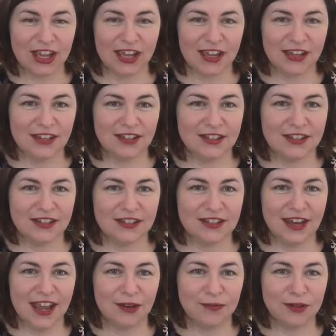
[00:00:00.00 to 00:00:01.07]
and
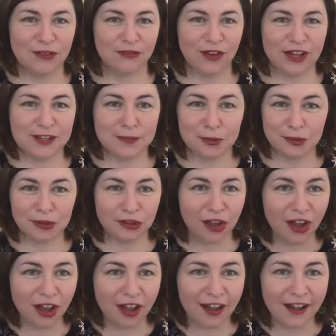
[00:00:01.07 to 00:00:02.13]
now with Facebook
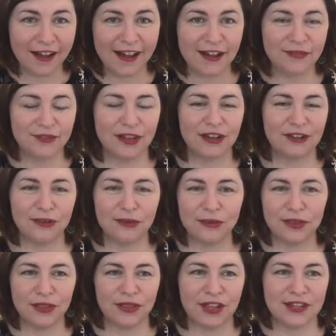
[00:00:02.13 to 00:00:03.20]
Live and all
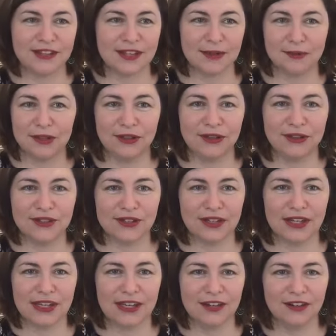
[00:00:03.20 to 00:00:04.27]
the things that we use
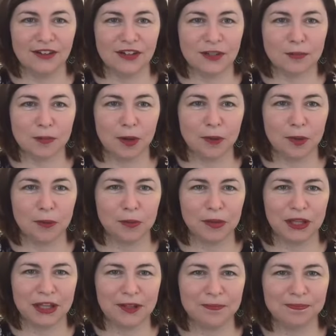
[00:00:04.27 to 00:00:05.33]
on here, it's
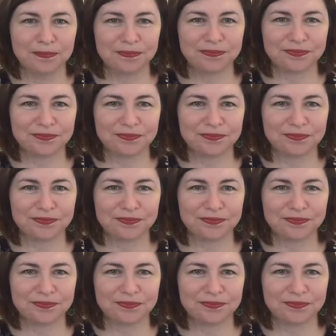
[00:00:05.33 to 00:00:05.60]
probably...